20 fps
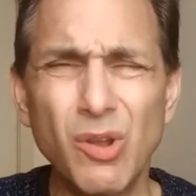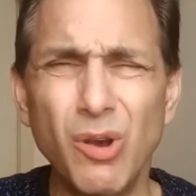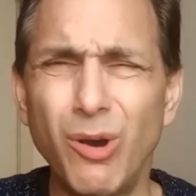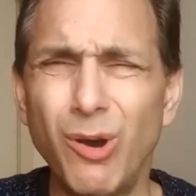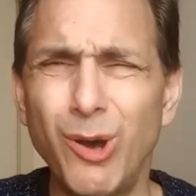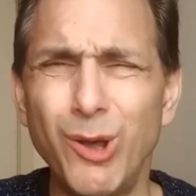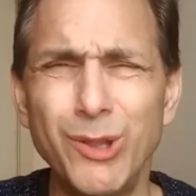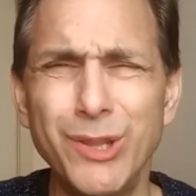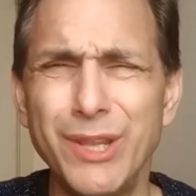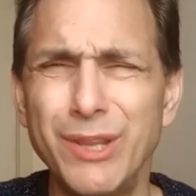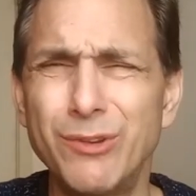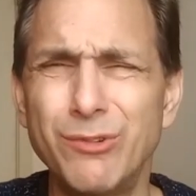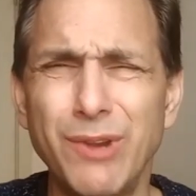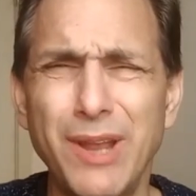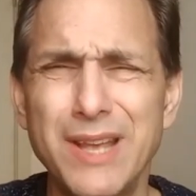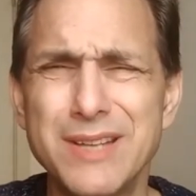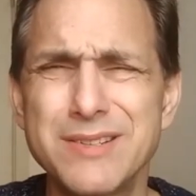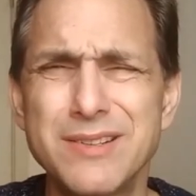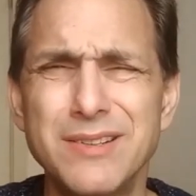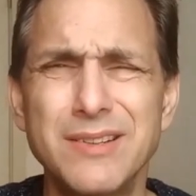Hawley,
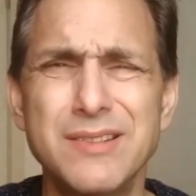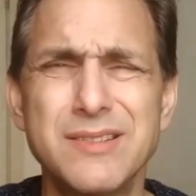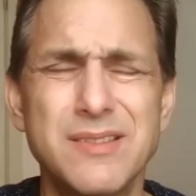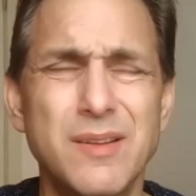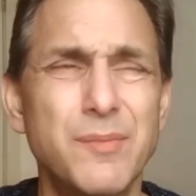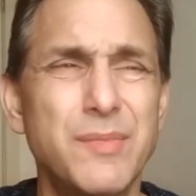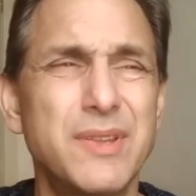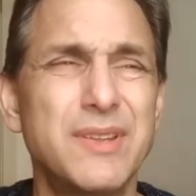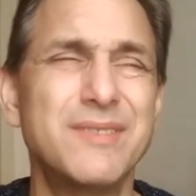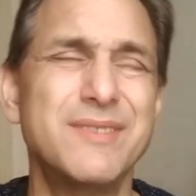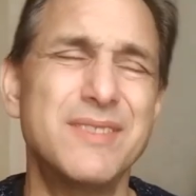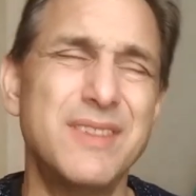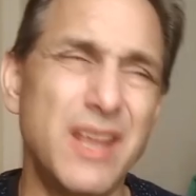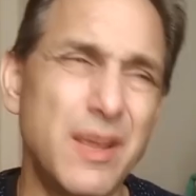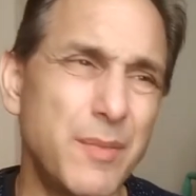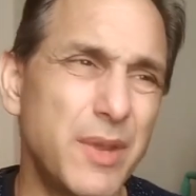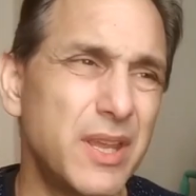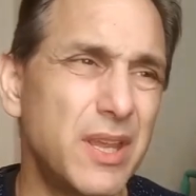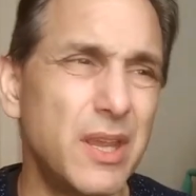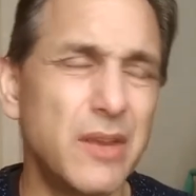Grassley, something.
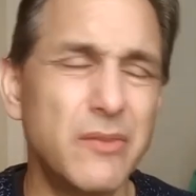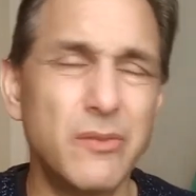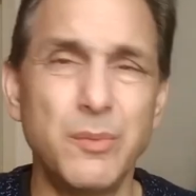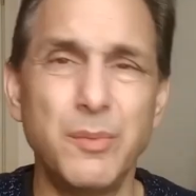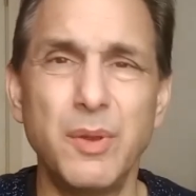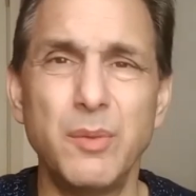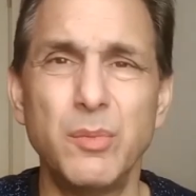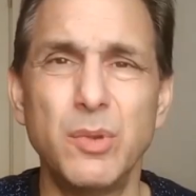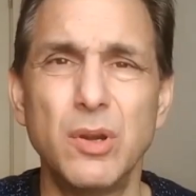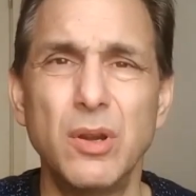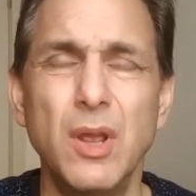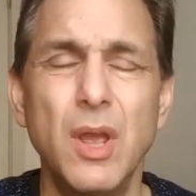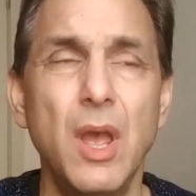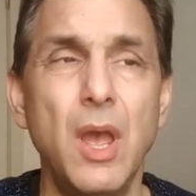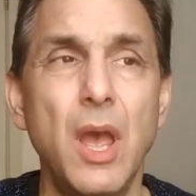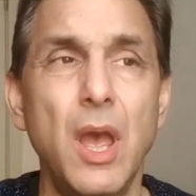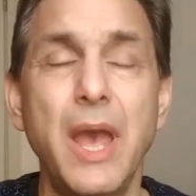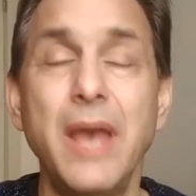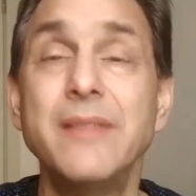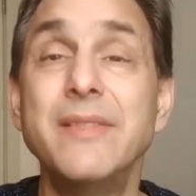Damn, I can't remember.
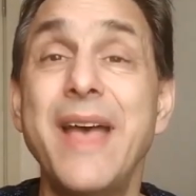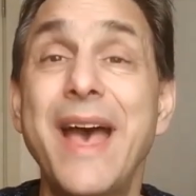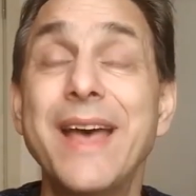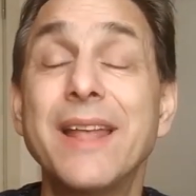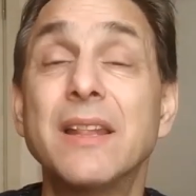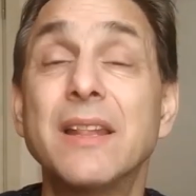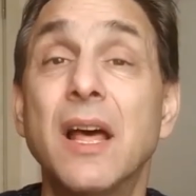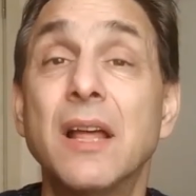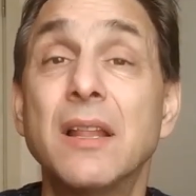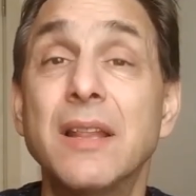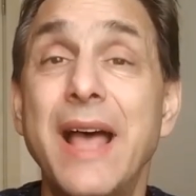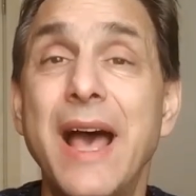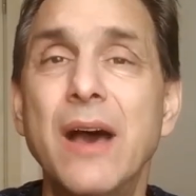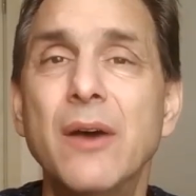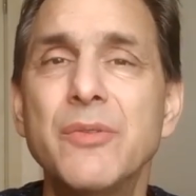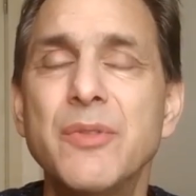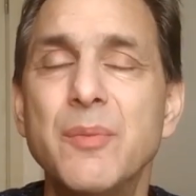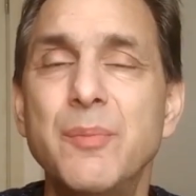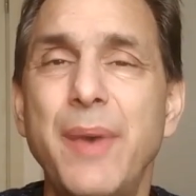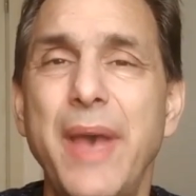And that
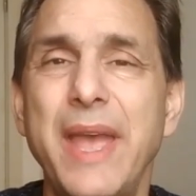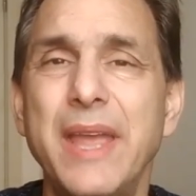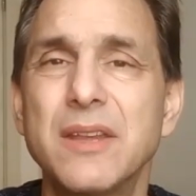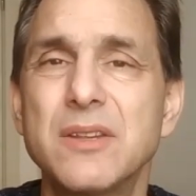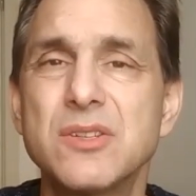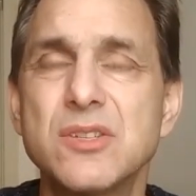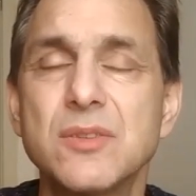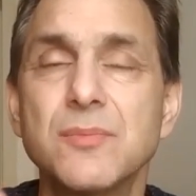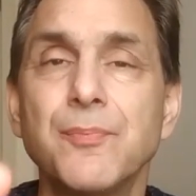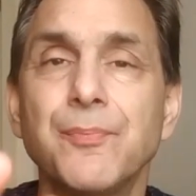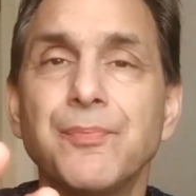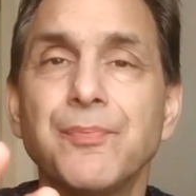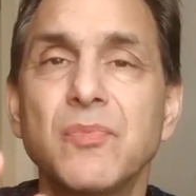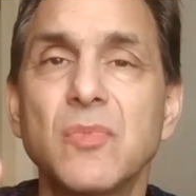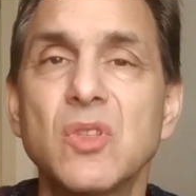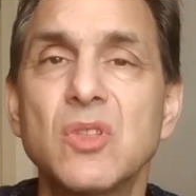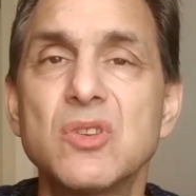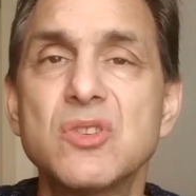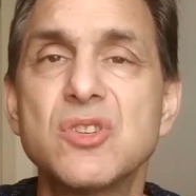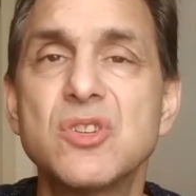allowed the banks
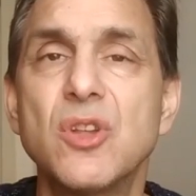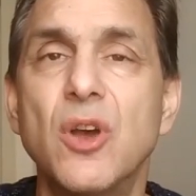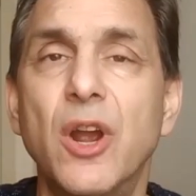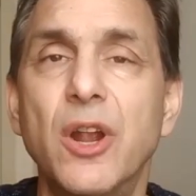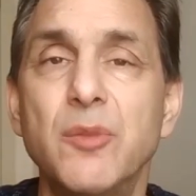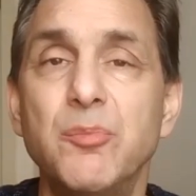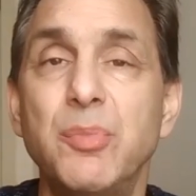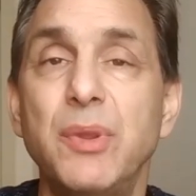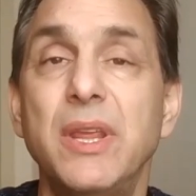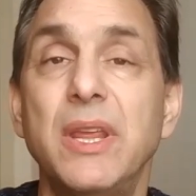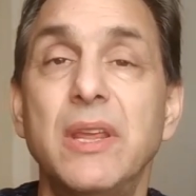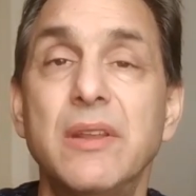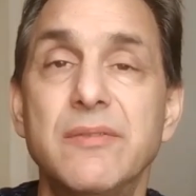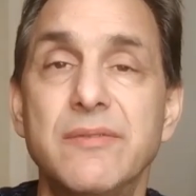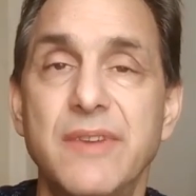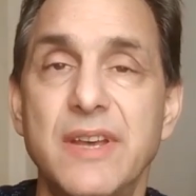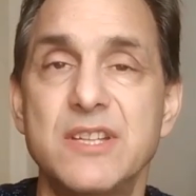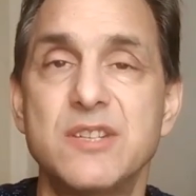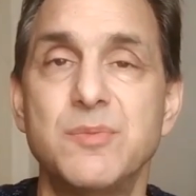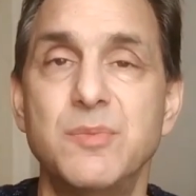to start being
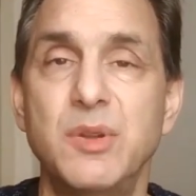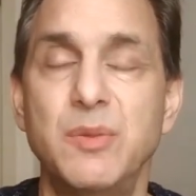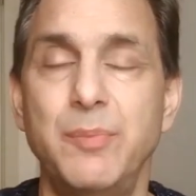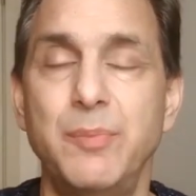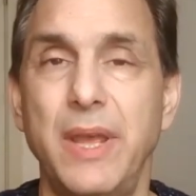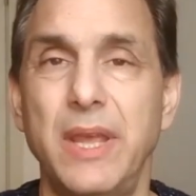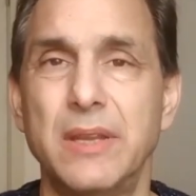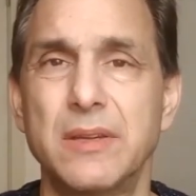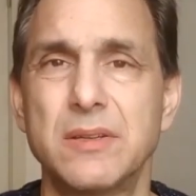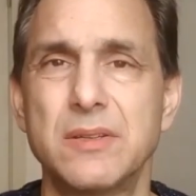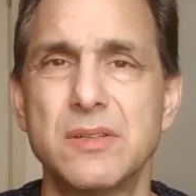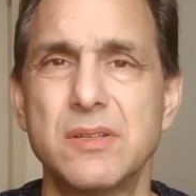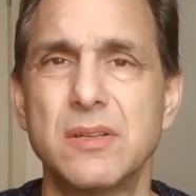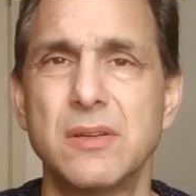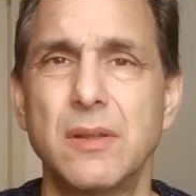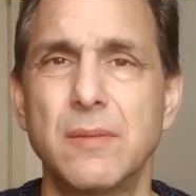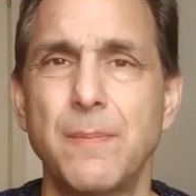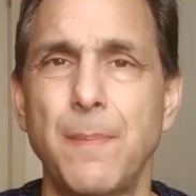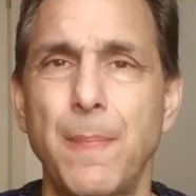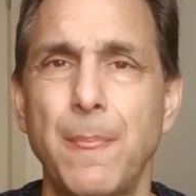investment banks
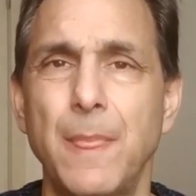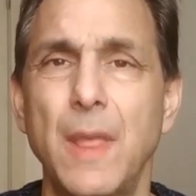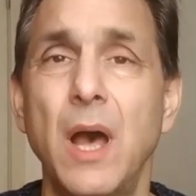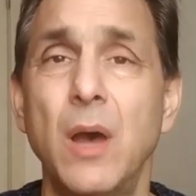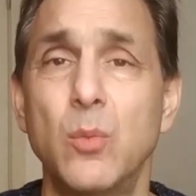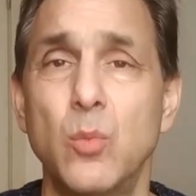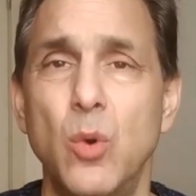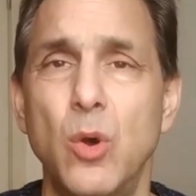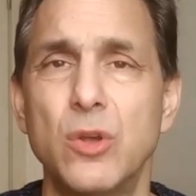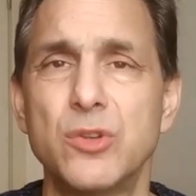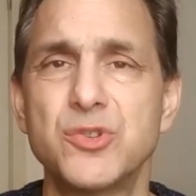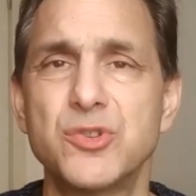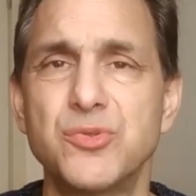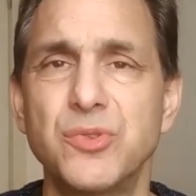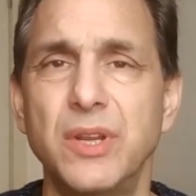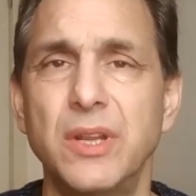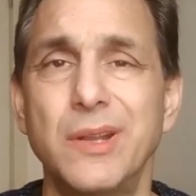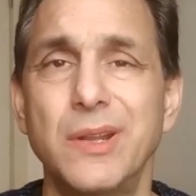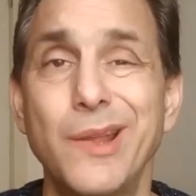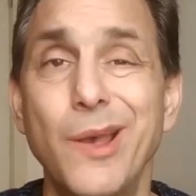on Wall
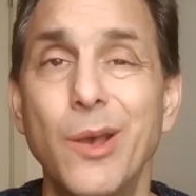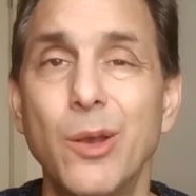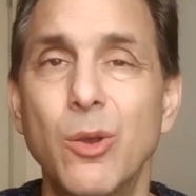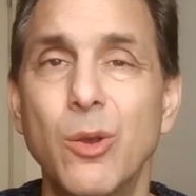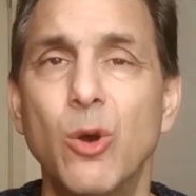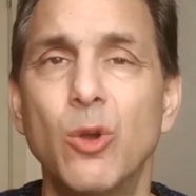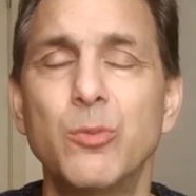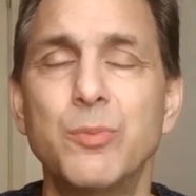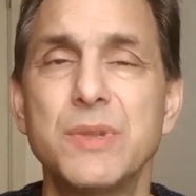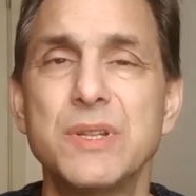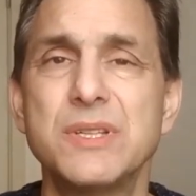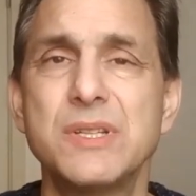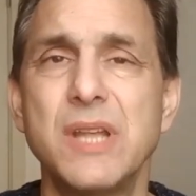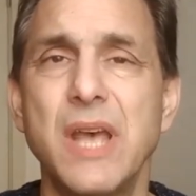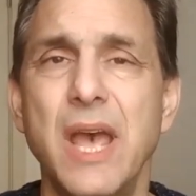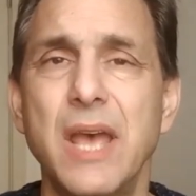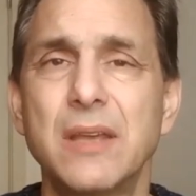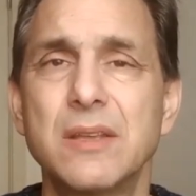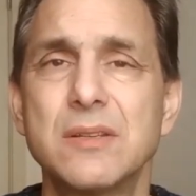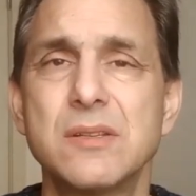Street, Goldman
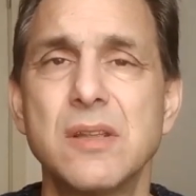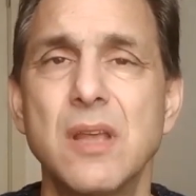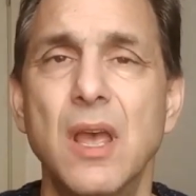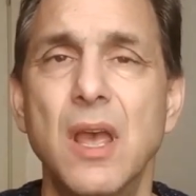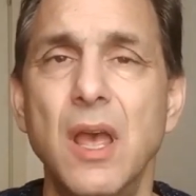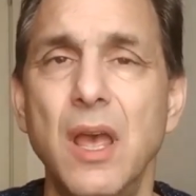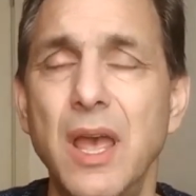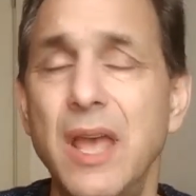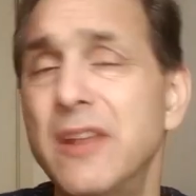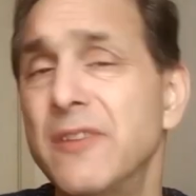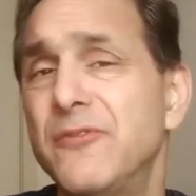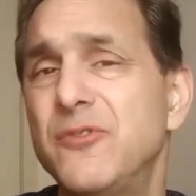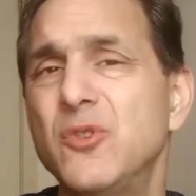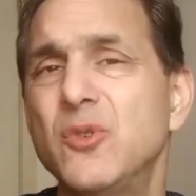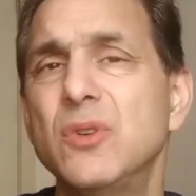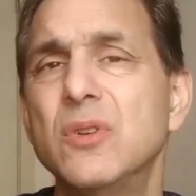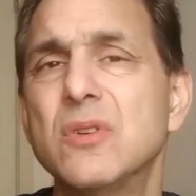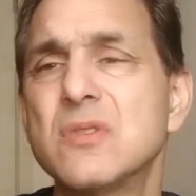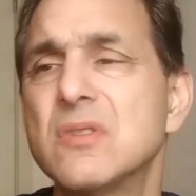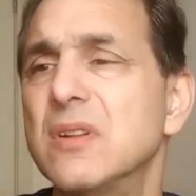Sachs. And a few
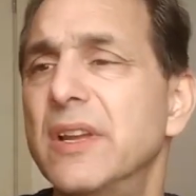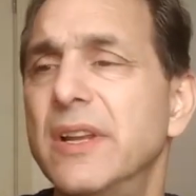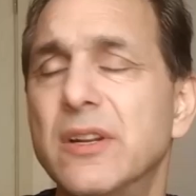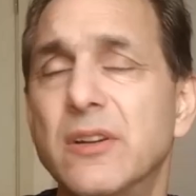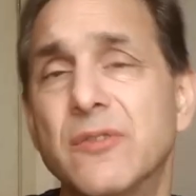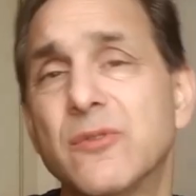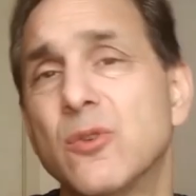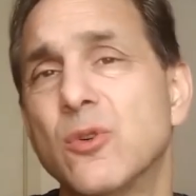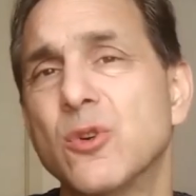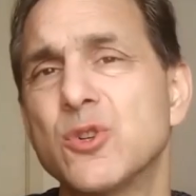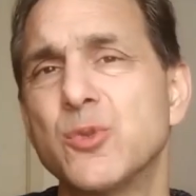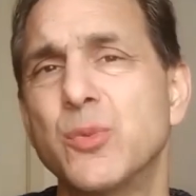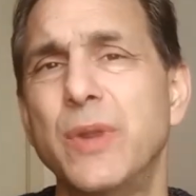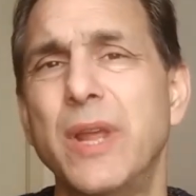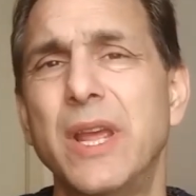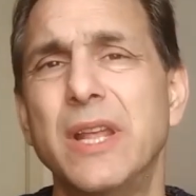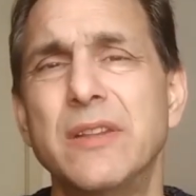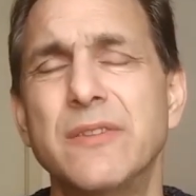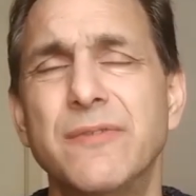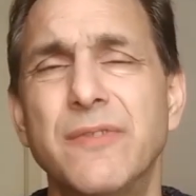years later, of course, we
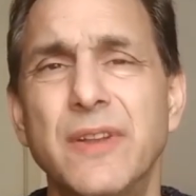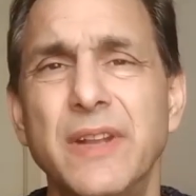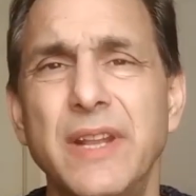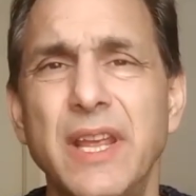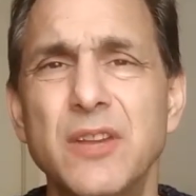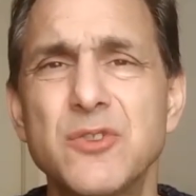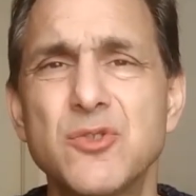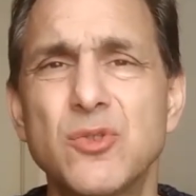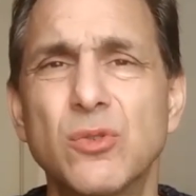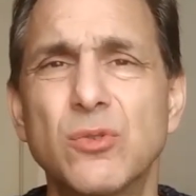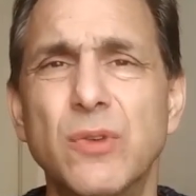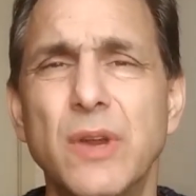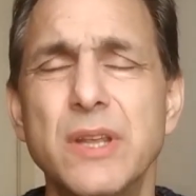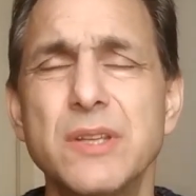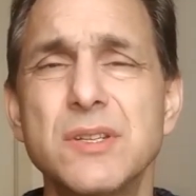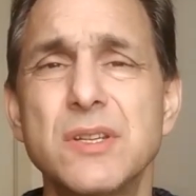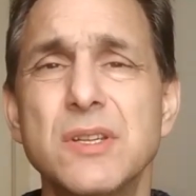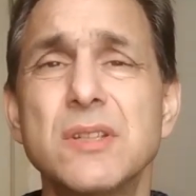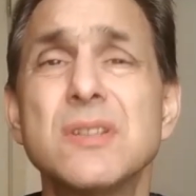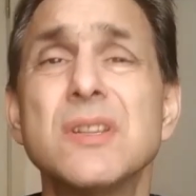had the financial
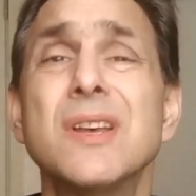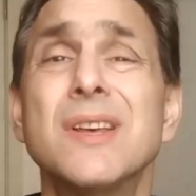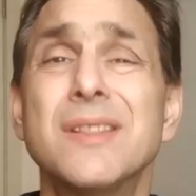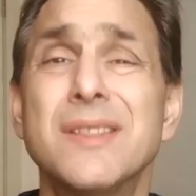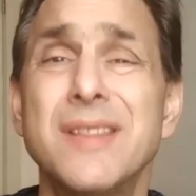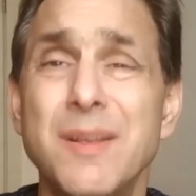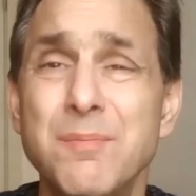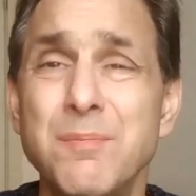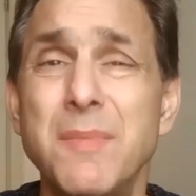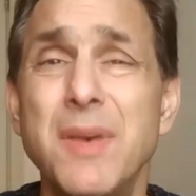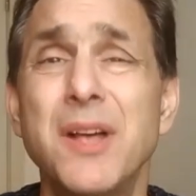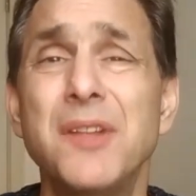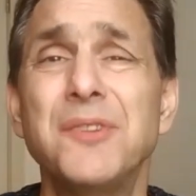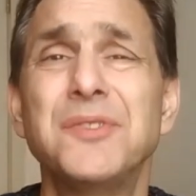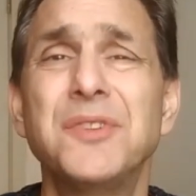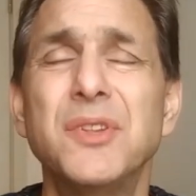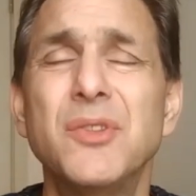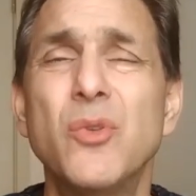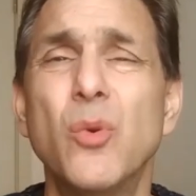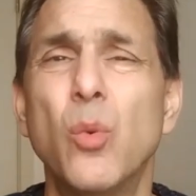crisis that
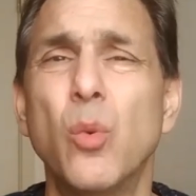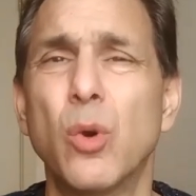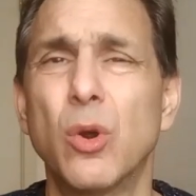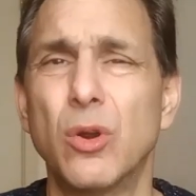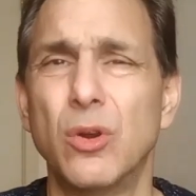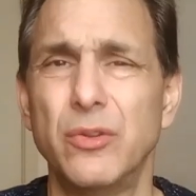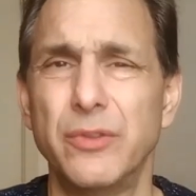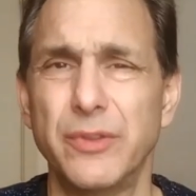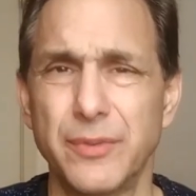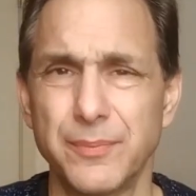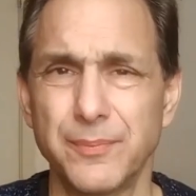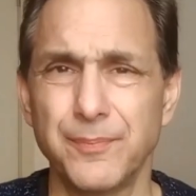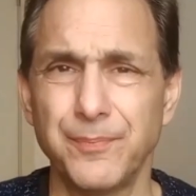melted the world,